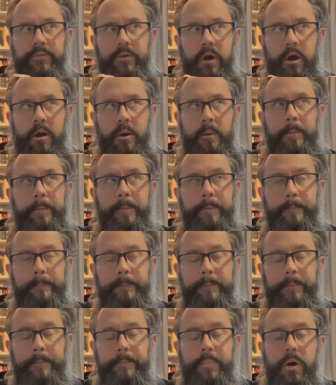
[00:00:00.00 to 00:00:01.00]
our
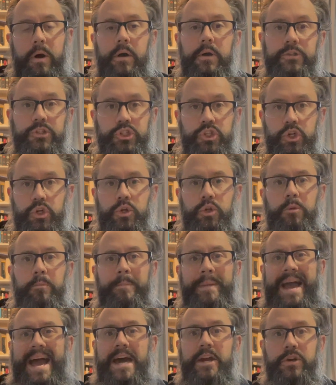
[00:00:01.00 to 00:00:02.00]
postural
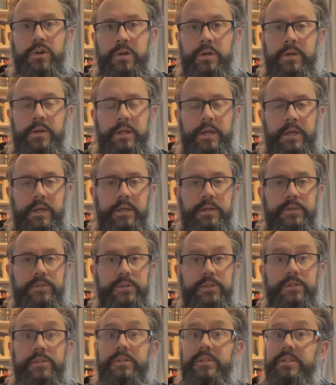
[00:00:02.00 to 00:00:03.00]
pattern is
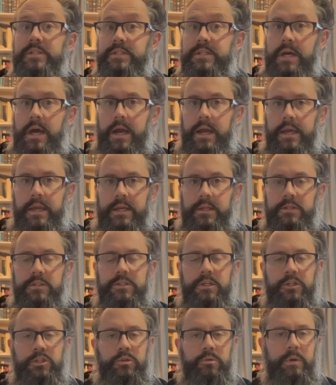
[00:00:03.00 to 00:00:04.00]
stuck in
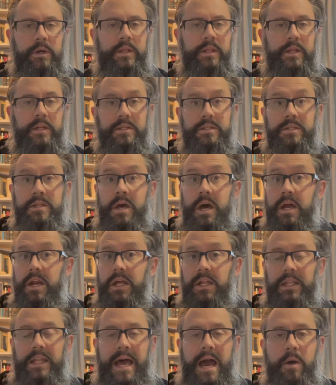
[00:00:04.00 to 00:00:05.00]
such a way that it's not
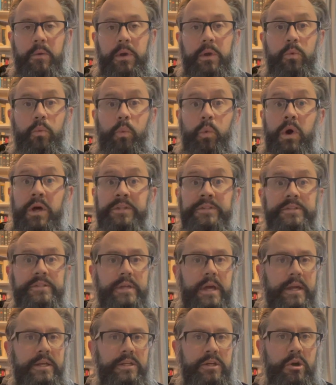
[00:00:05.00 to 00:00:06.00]
allowing one
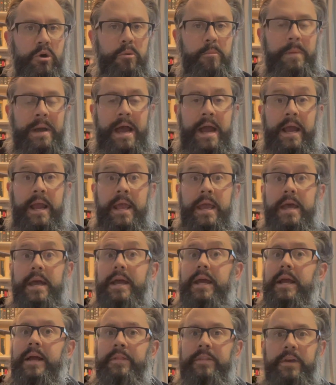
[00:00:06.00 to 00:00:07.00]
side to go back
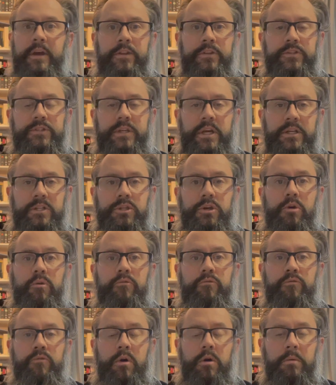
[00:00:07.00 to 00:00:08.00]
and the other side to go
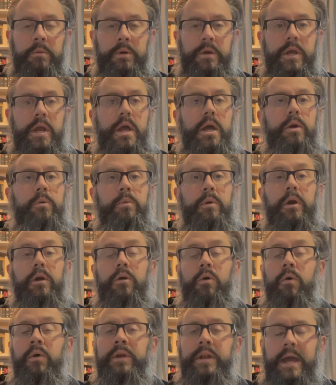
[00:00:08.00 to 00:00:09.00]
forward, we're
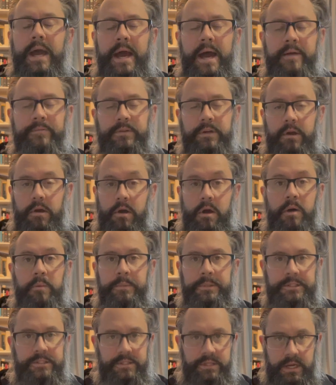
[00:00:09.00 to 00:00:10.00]
going to have to
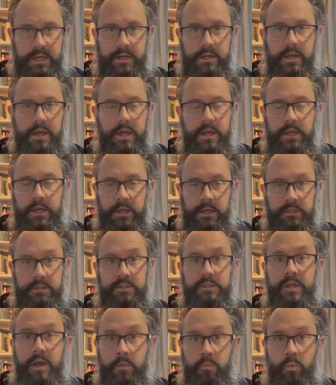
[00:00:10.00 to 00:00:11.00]
compensate in
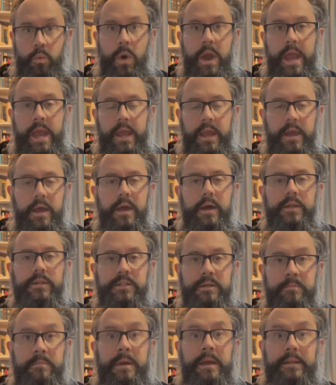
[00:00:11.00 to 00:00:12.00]
some way
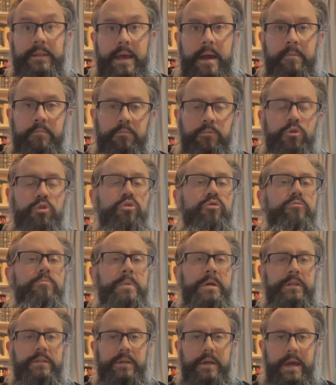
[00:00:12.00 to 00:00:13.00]
to make that
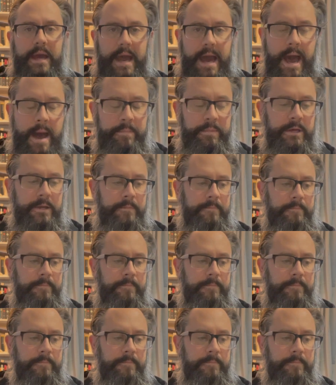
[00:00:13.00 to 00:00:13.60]
movement happen.